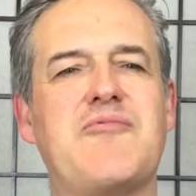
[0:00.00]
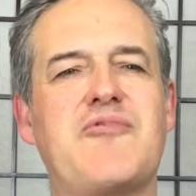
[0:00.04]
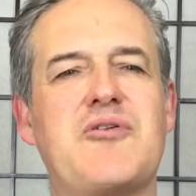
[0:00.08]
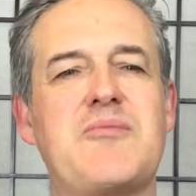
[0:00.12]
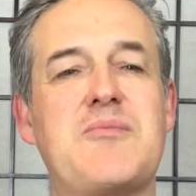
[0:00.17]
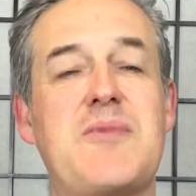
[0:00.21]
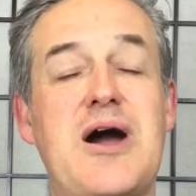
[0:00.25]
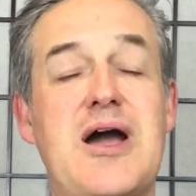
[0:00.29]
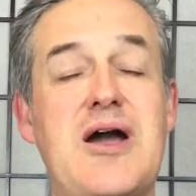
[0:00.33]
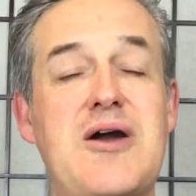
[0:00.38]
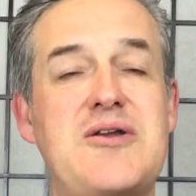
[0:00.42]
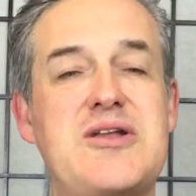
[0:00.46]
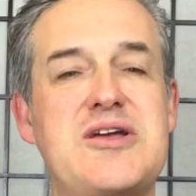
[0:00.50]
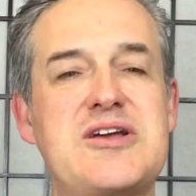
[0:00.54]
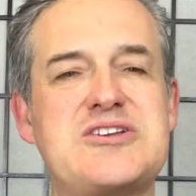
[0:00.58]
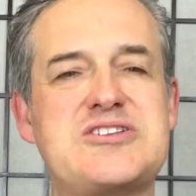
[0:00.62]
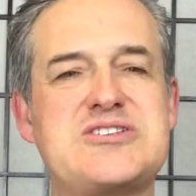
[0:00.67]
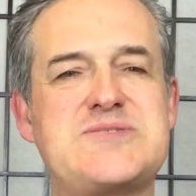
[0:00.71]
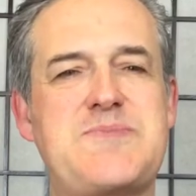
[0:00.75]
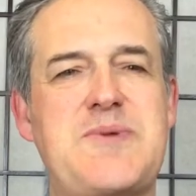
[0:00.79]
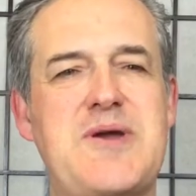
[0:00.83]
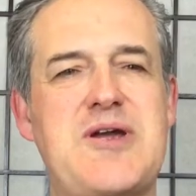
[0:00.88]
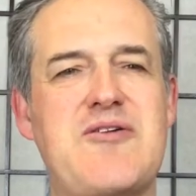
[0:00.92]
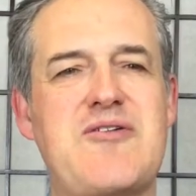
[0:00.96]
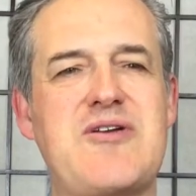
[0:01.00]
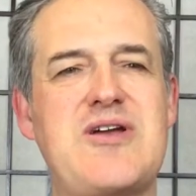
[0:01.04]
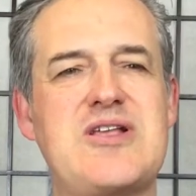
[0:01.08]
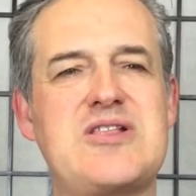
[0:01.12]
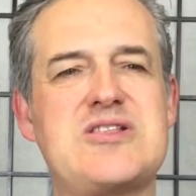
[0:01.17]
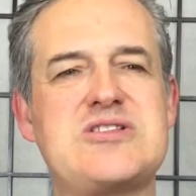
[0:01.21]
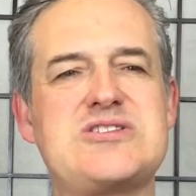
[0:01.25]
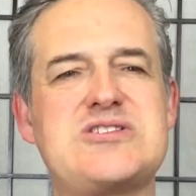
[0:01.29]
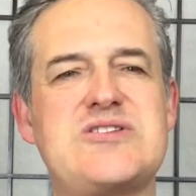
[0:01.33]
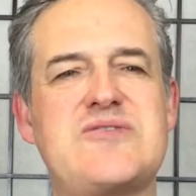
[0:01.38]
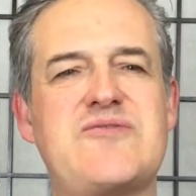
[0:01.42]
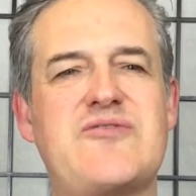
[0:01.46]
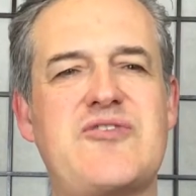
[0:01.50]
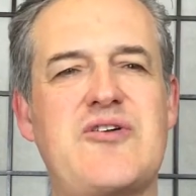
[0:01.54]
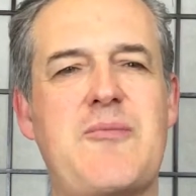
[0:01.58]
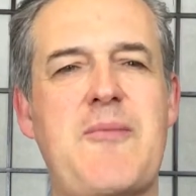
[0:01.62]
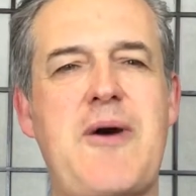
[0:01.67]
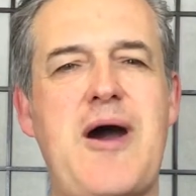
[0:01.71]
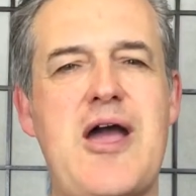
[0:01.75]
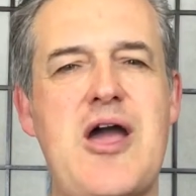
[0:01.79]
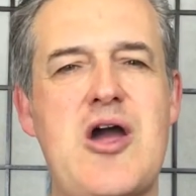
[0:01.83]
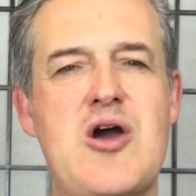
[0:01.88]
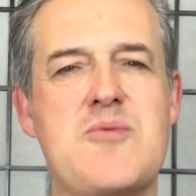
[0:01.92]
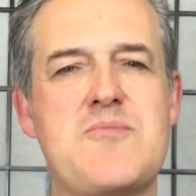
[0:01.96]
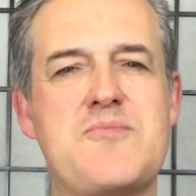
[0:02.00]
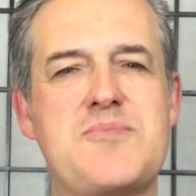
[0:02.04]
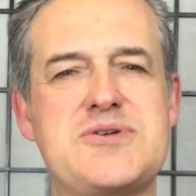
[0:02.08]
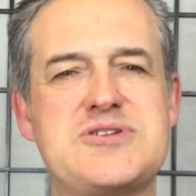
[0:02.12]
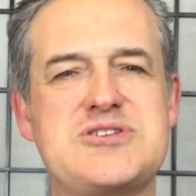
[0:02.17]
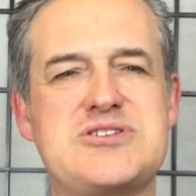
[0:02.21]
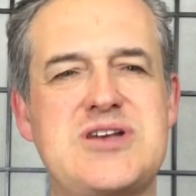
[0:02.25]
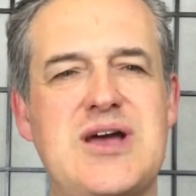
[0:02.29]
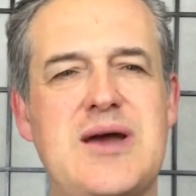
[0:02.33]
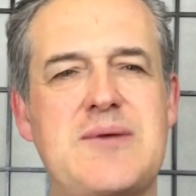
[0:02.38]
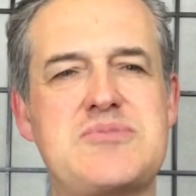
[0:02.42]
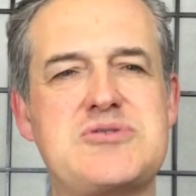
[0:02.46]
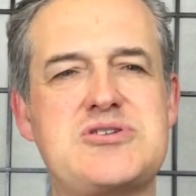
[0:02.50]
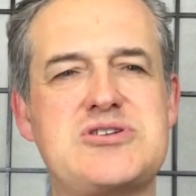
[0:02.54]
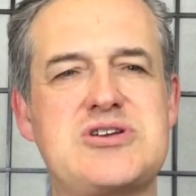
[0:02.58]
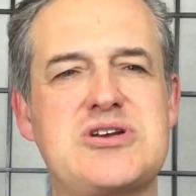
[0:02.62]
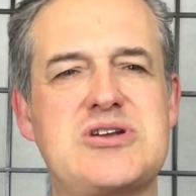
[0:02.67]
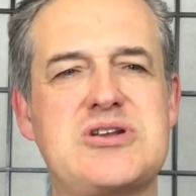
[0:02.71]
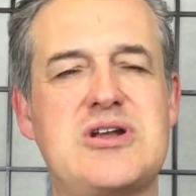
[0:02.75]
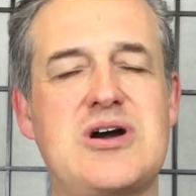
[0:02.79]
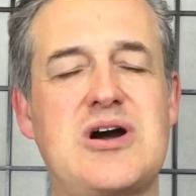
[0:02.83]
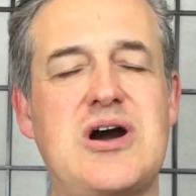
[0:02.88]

From my own experience and from my own perception,